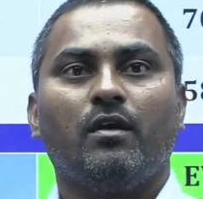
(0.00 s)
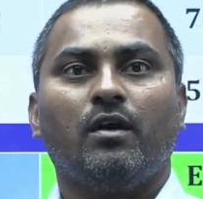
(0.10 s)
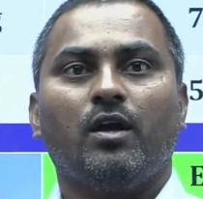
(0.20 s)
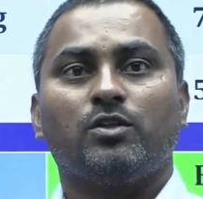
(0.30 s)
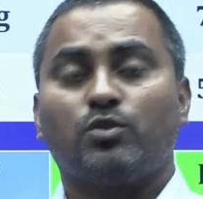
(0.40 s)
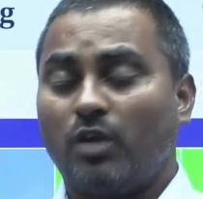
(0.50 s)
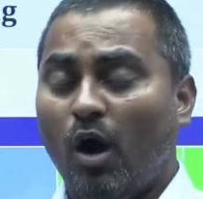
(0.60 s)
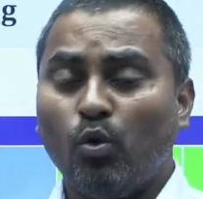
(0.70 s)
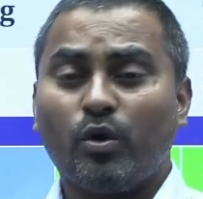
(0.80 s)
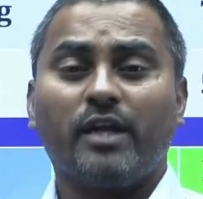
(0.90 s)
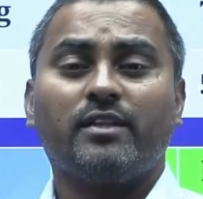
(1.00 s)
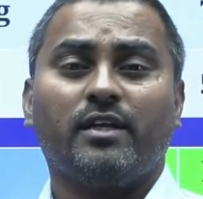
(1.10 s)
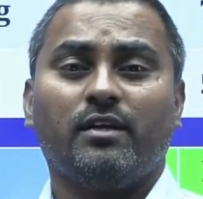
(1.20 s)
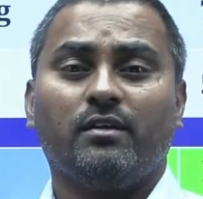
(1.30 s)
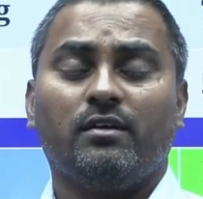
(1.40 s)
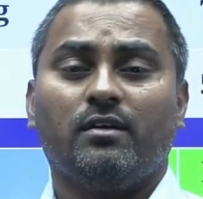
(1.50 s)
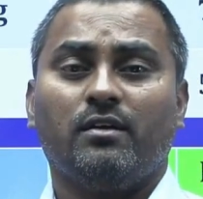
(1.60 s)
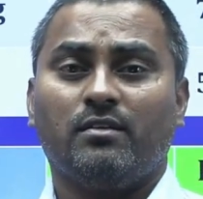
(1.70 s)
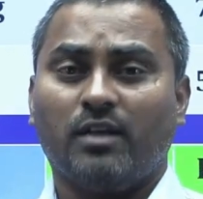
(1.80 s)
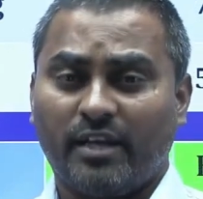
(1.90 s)
So now look at the
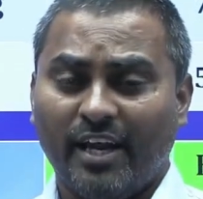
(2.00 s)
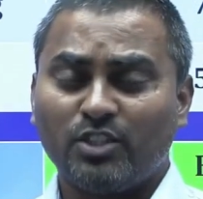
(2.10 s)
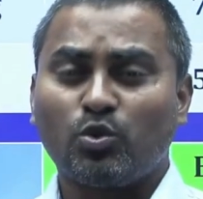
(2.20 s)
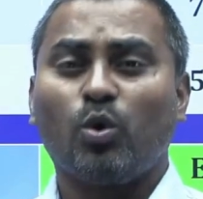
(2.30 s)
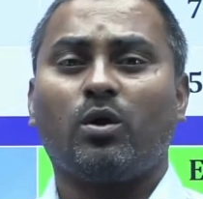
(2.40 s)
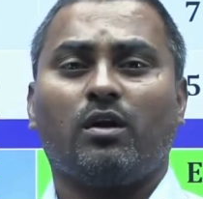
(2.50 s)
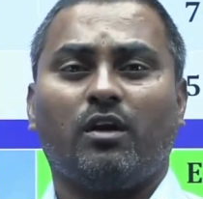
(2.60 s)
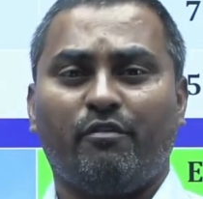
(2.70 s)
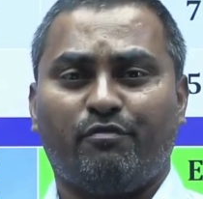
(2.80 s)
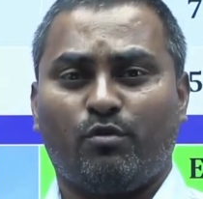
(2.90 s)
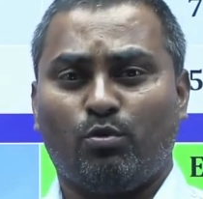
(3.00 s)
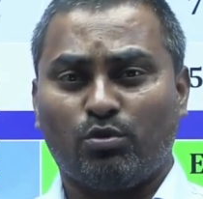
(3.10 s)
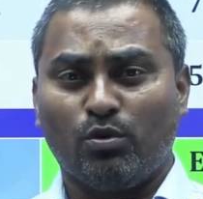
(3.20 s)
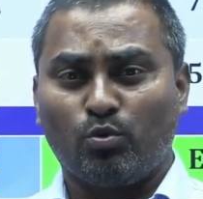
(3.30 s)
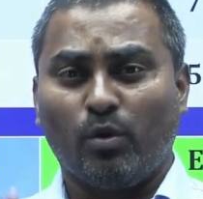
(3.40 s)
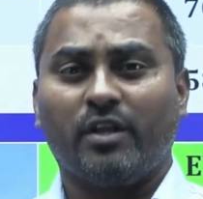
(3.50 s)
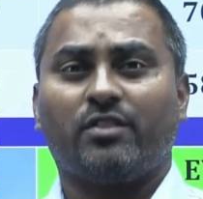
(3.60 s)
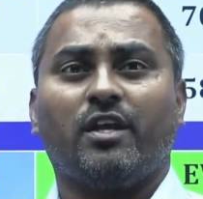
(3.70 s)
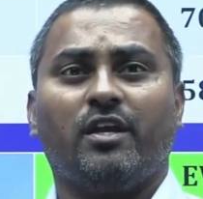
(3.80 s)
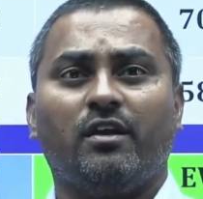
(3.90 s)
GATE score cutoff
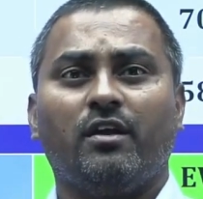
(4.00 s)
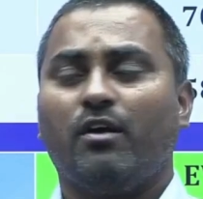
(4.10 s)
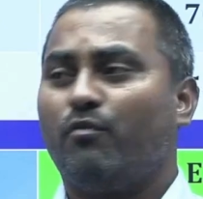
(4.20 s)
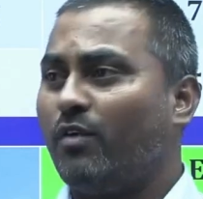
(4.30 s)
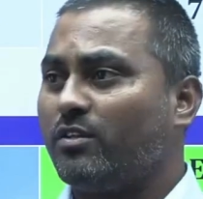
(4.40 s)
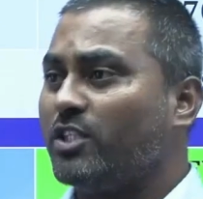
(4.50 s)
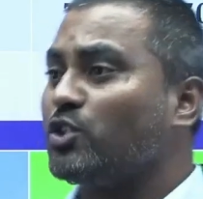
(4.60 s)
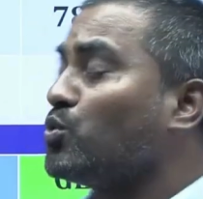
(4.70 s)
2023 for these two